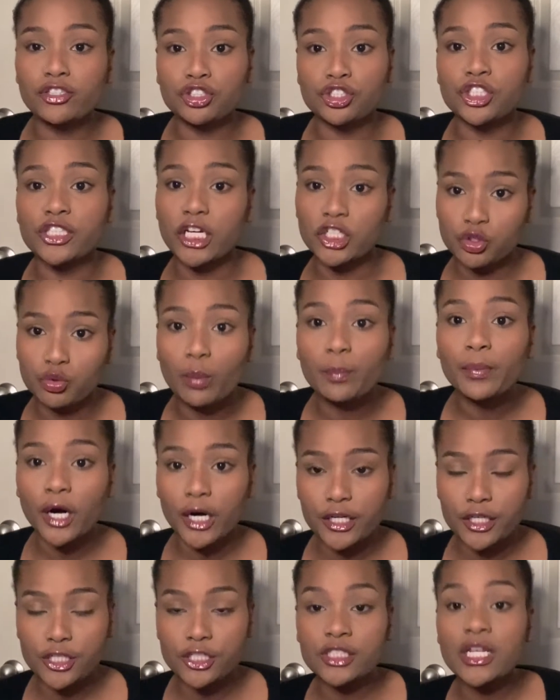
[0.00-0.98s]
sexual
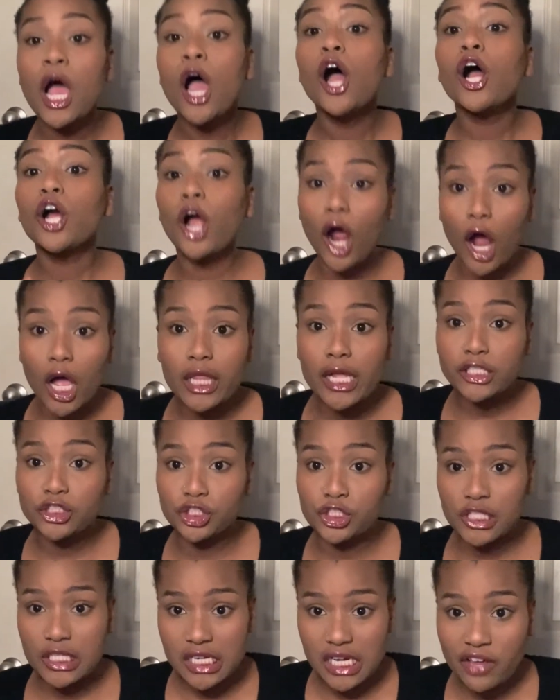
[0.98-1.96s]
partners, call out your
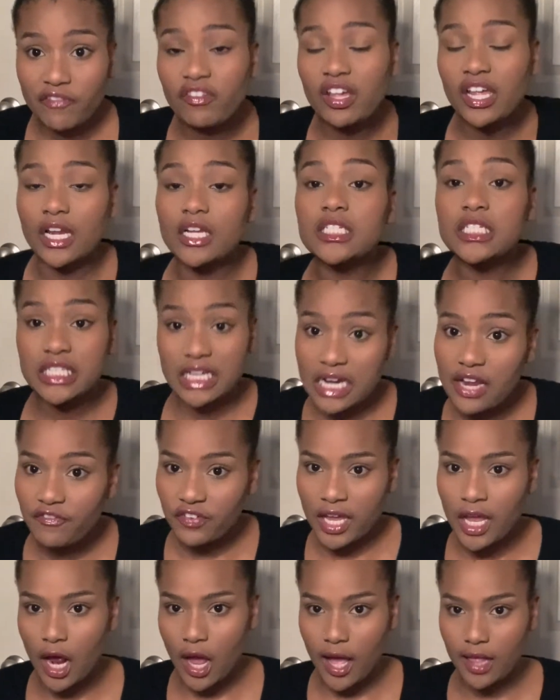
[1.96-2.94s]

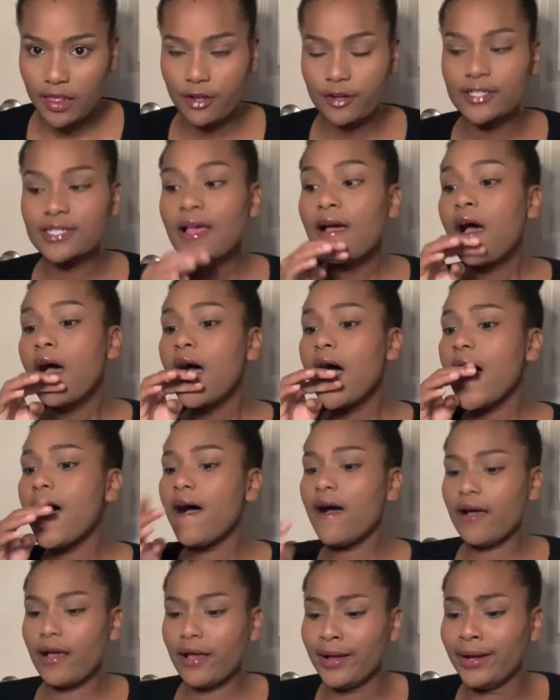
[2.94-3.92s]
significant others.
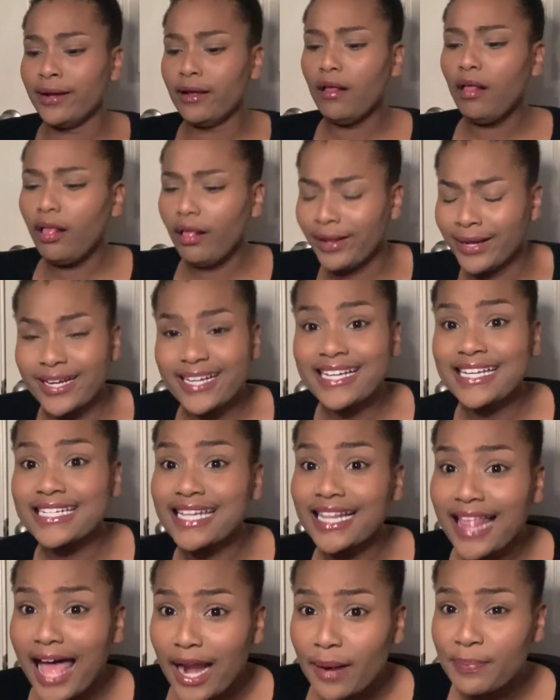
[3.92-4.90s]
Because a
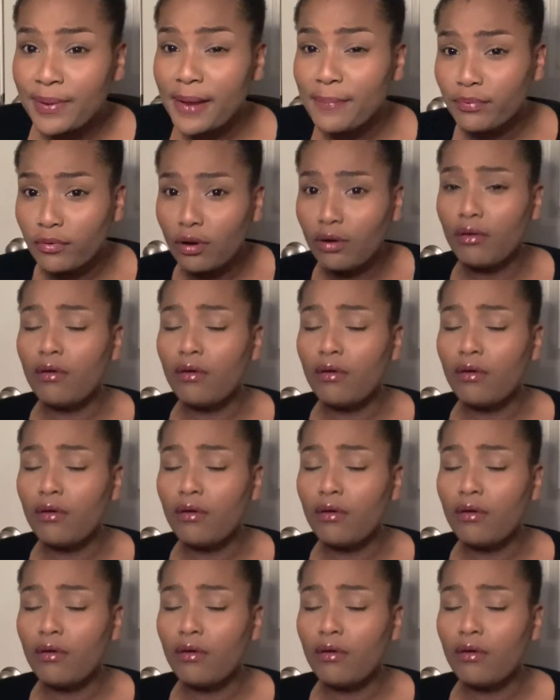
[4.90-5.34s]
lot of people